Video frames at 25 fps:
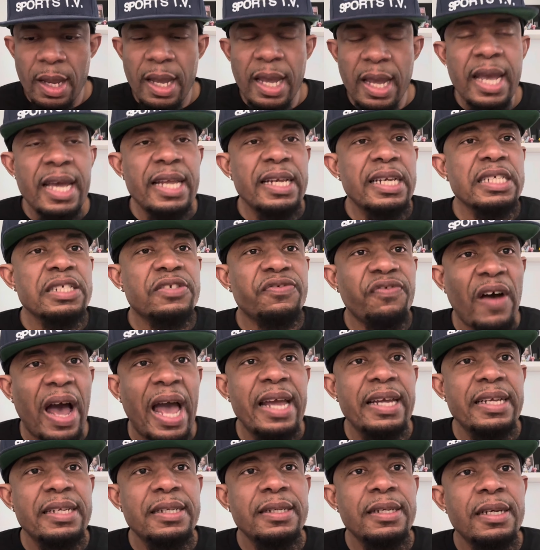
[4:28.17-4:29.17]
in this
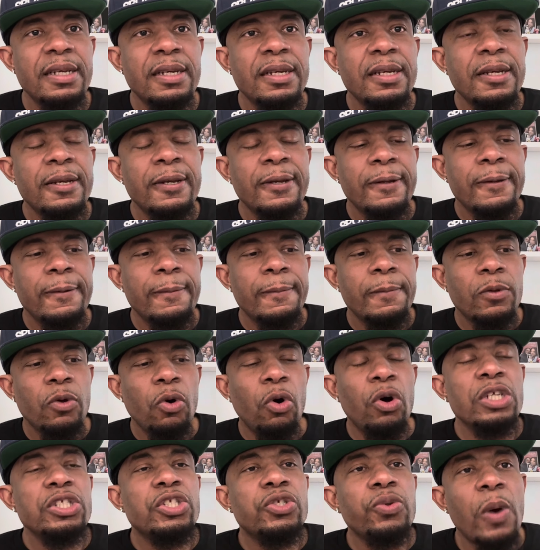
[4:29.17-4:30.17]
fight,
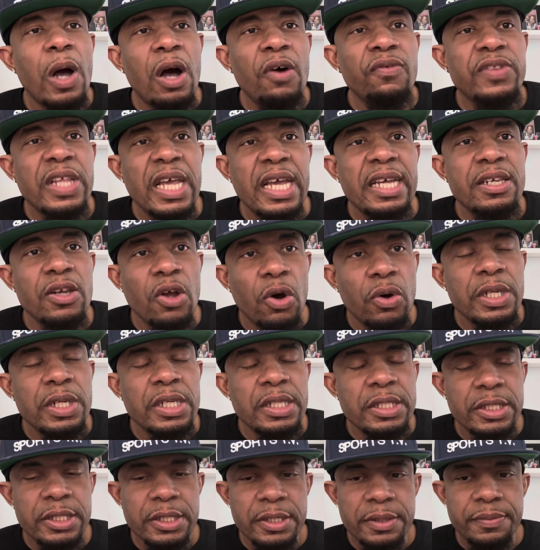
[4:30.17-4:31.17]
on 12-day
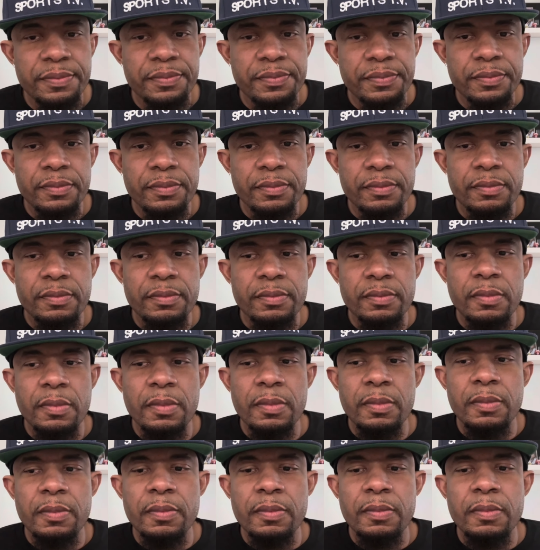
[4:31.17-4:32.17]
notice,
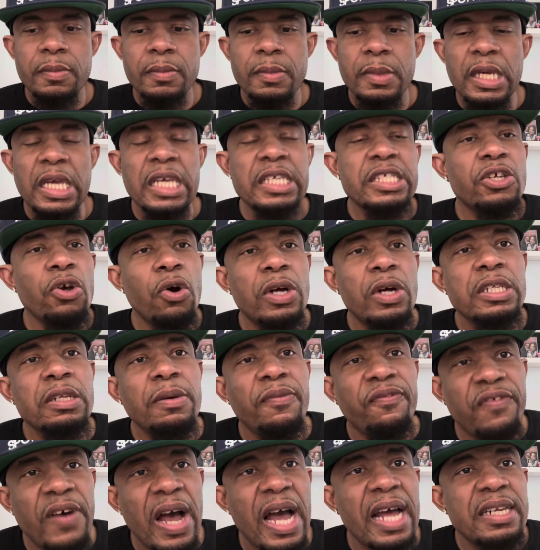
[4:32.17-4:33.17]
is going to
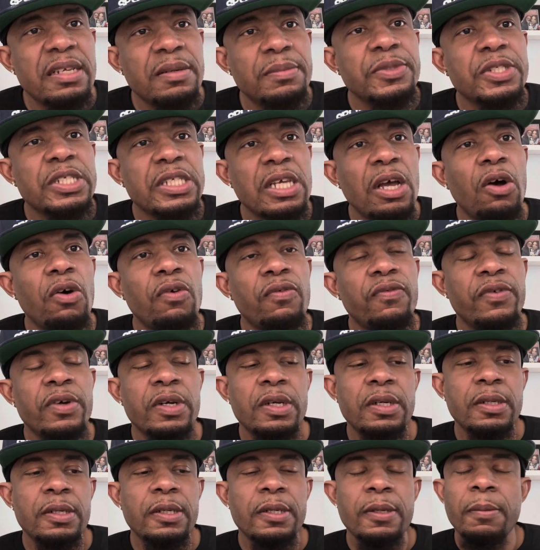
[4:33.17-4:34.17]
find himself
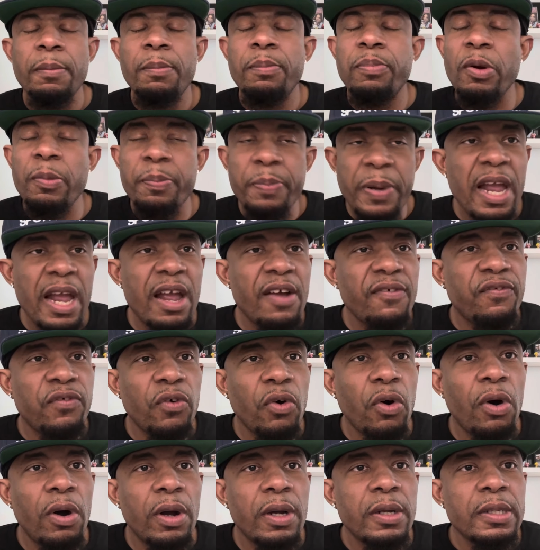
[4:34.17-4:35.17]
preparing
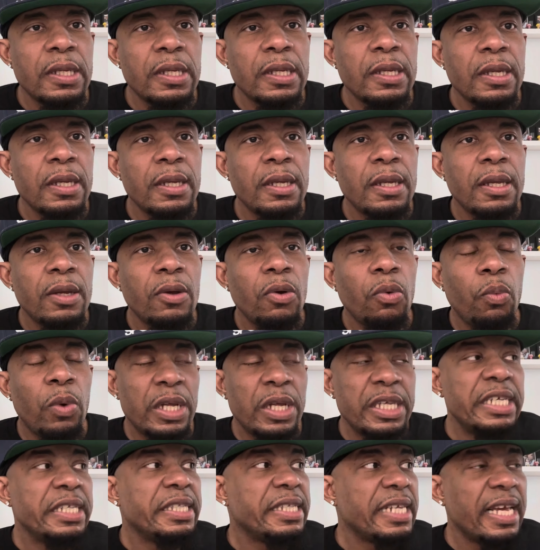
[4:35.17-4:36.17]
for
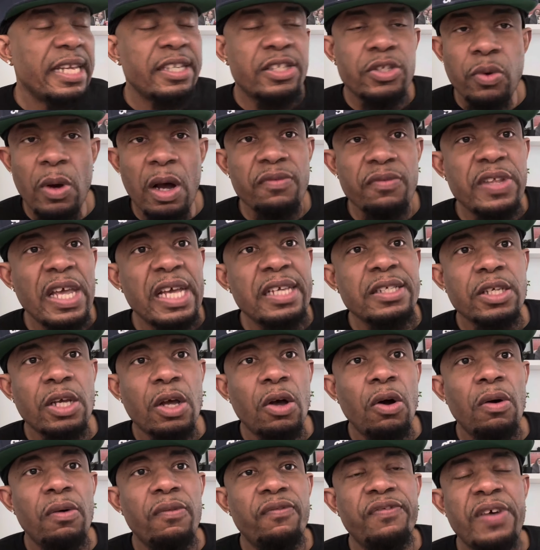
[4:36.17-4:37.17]
what he did 12 days
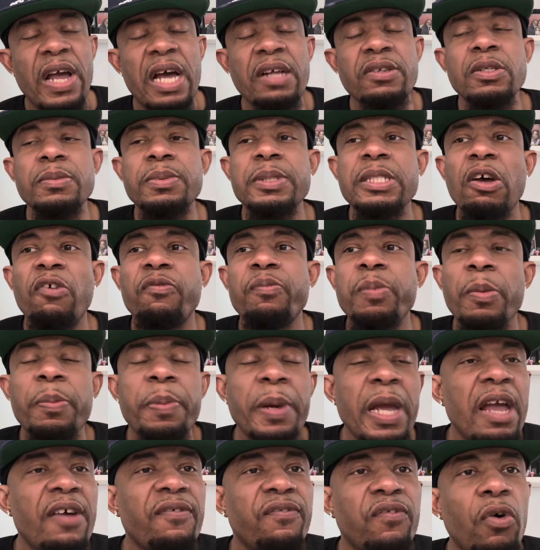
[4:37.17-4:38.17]
ago. Found himself
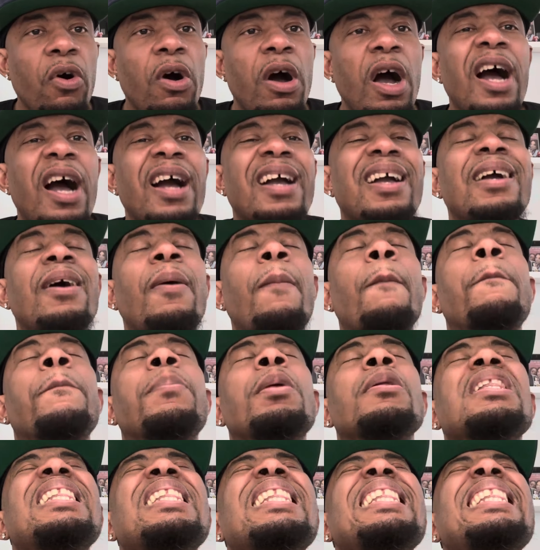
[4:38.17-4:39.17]
preparing for a
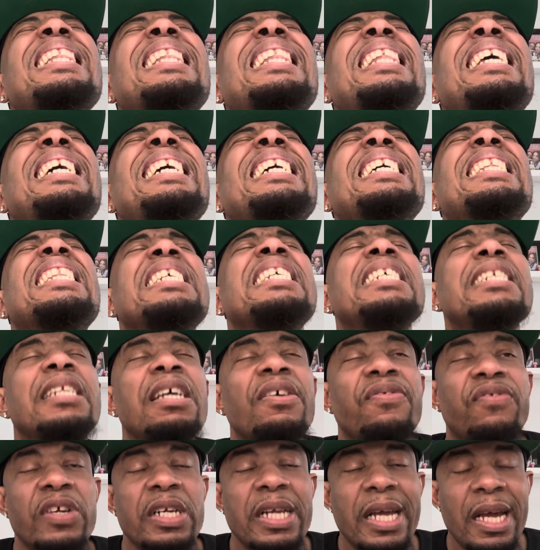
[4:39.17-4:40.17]
completely
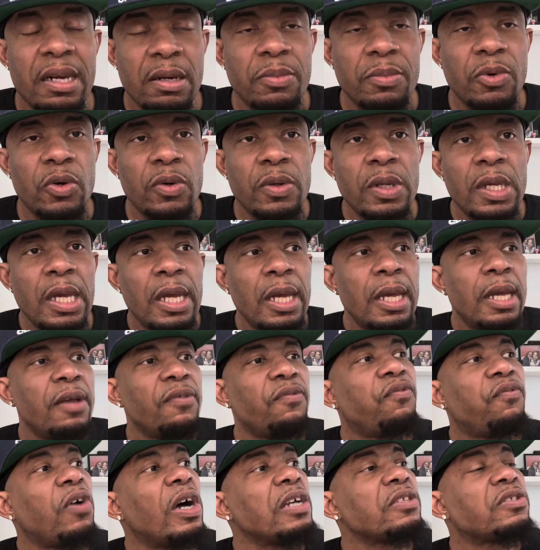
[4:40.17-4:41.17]
different animal.
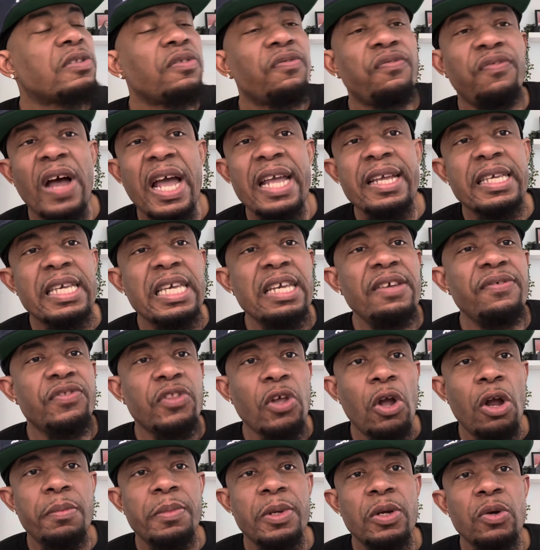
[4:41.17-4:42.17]
First to fight Keith
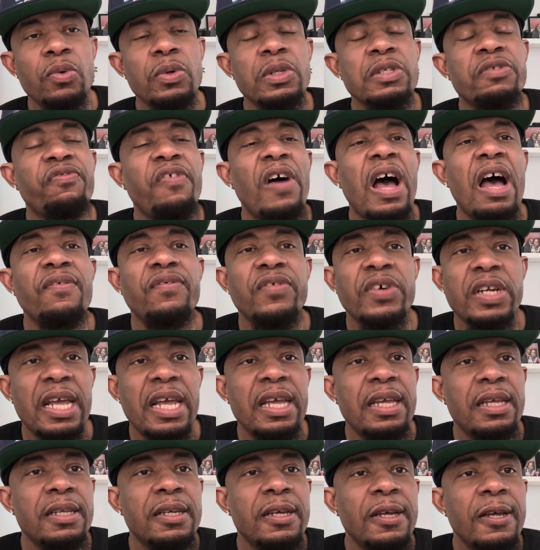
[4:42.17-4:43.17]
Thurman, who was
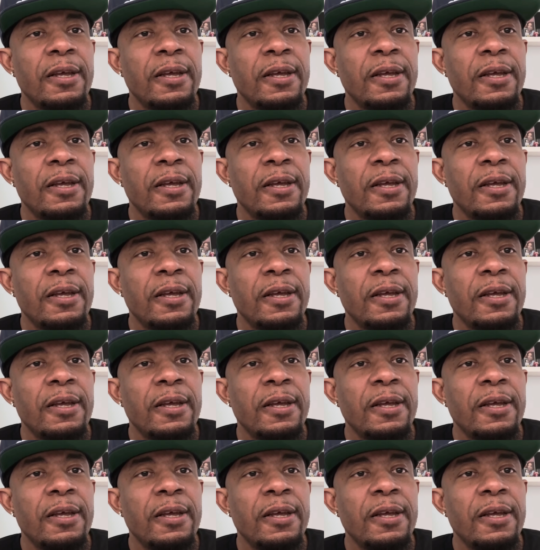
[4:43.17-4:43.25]
5'8",